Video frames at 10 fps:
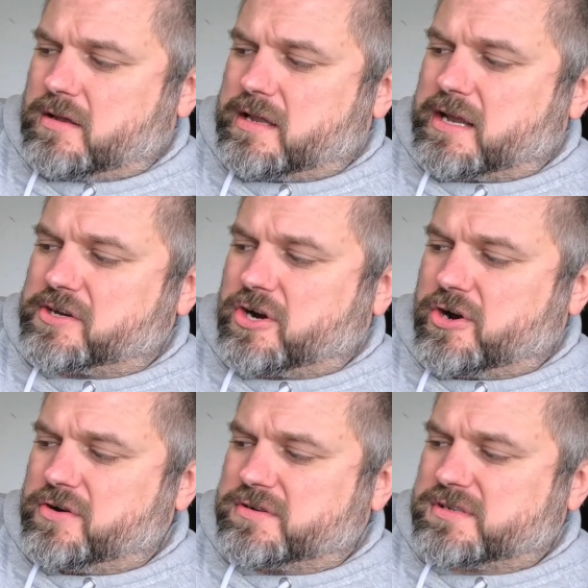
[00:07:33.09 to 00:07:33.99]
You can
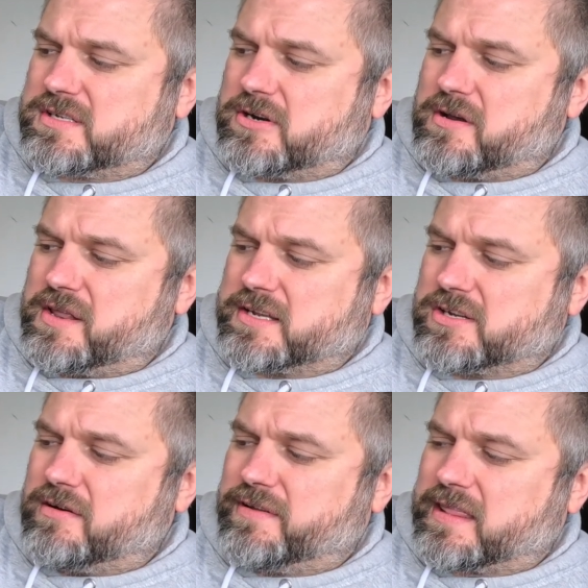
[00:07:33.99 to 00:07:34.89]
turn certain things
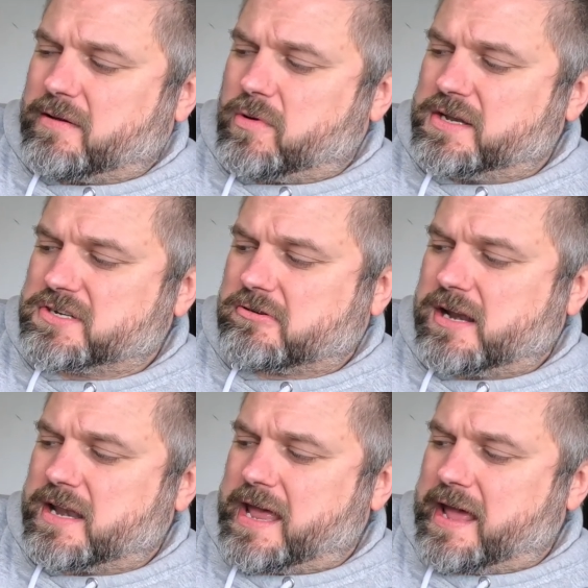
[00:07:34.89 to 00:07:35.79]
off, like the wind
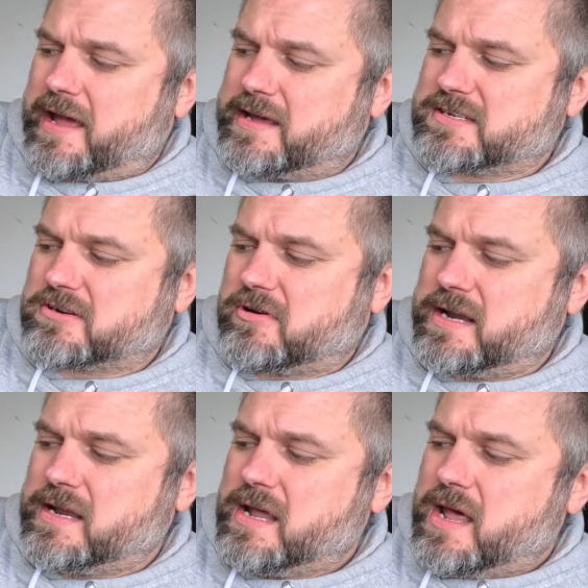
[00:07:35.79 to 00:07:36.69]
screen and AIS
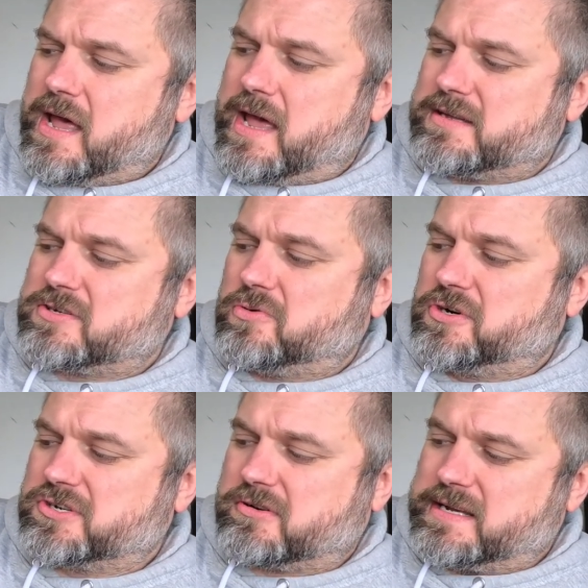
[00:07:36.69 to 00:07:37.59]
screen.
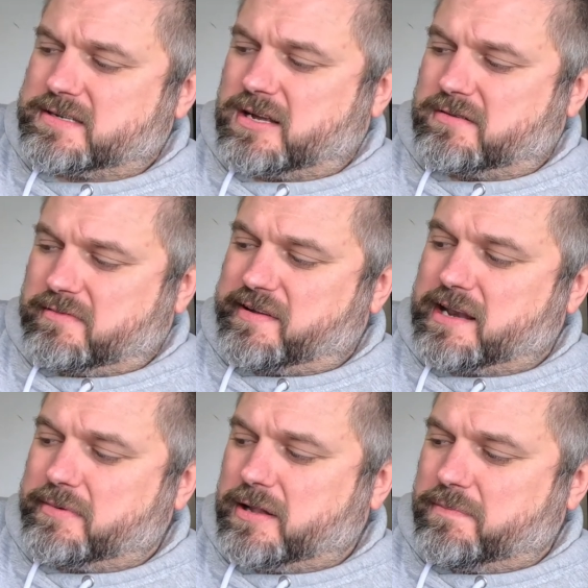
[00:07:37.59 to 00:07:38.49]
Sonar screen is not
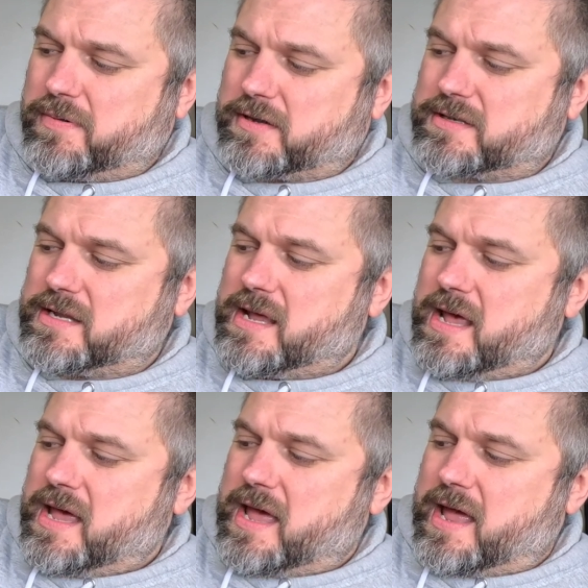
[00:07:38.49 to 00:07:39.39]
available, but
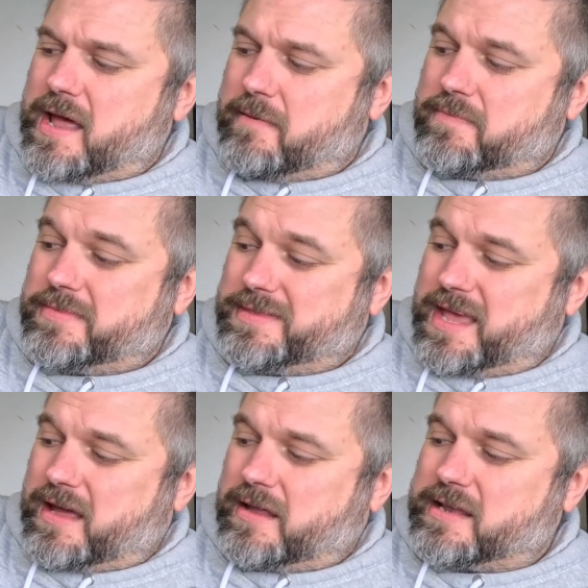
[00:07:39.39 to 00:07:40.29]

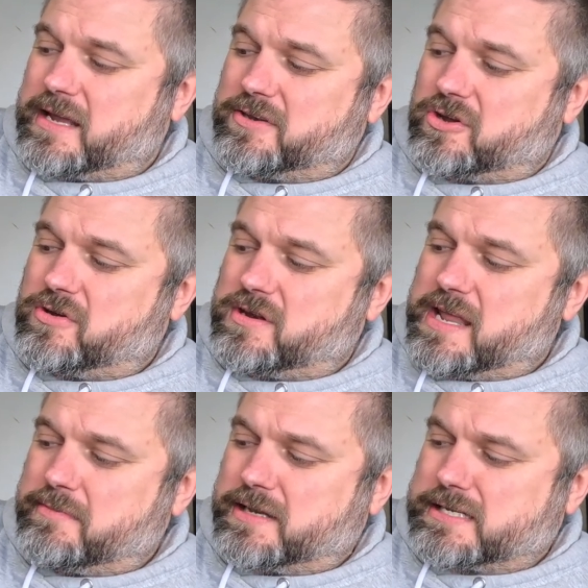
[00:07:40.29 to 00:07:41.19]
yeah, and you can do
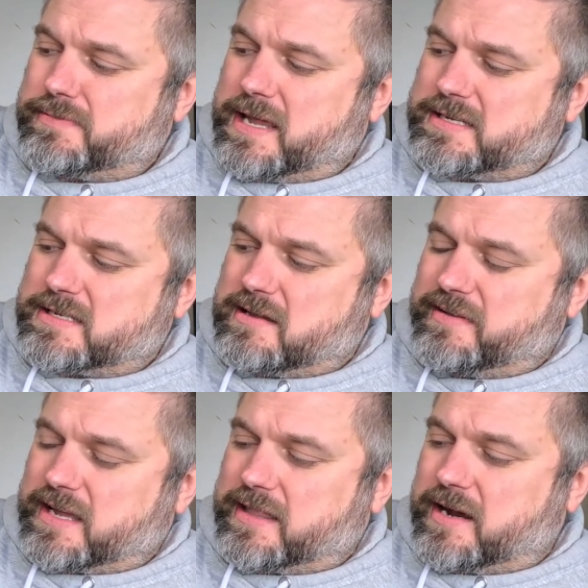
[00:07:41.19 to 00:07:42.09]
name and displays and stuff
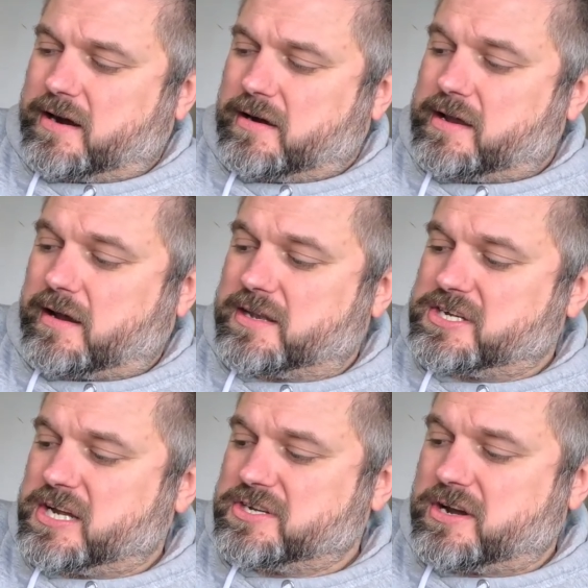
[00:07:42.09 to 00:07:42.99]
like that there. You can
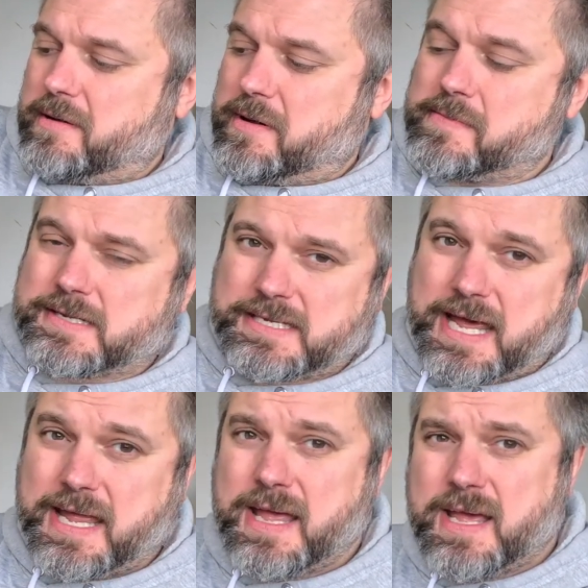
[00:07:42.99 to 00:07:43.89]
change your
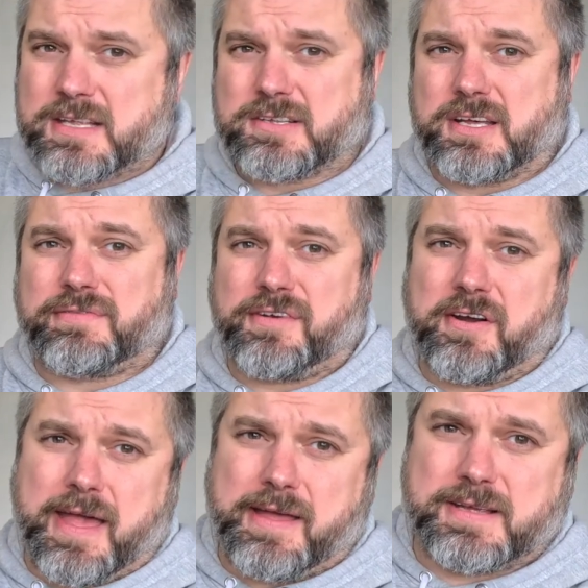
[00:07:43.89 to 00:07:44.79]
MMSI, so that's for your
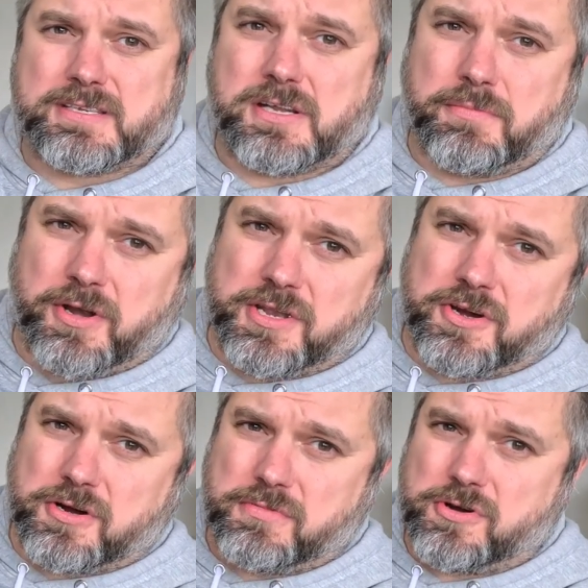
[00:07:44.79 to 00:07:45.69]
AIS, so you can put in
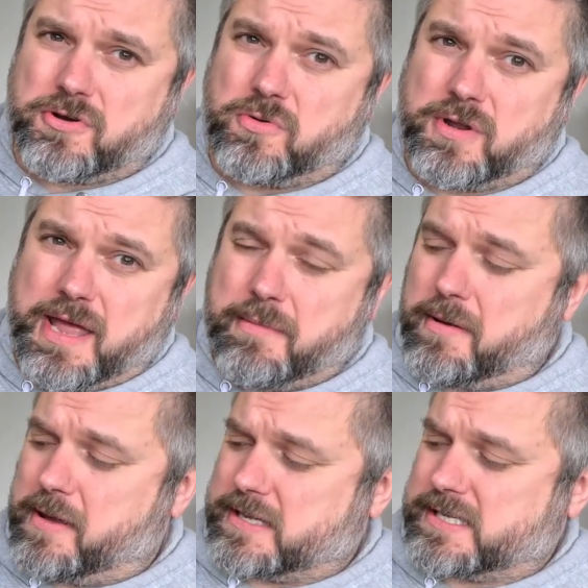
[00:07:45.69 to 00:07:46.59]
your own
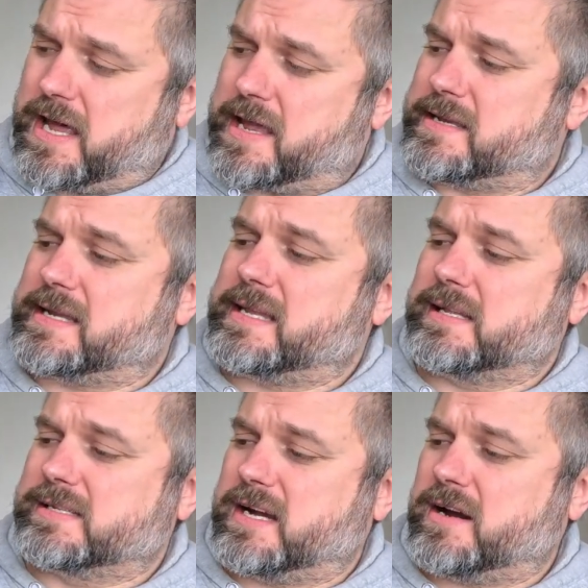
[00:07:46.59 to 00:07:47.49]
MMSI
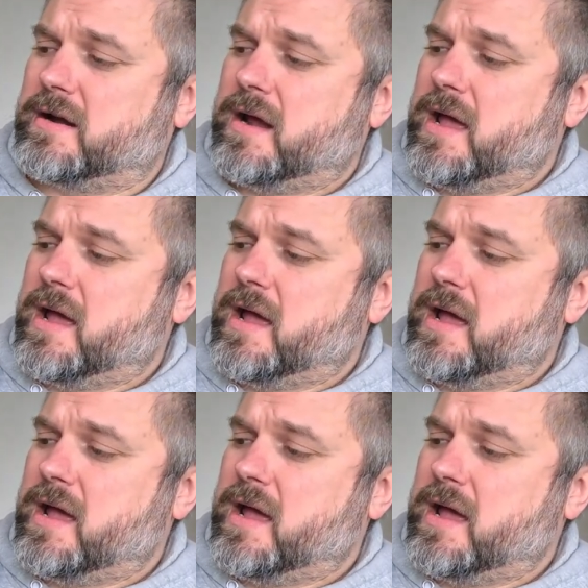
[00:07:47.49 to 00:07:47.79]
details there,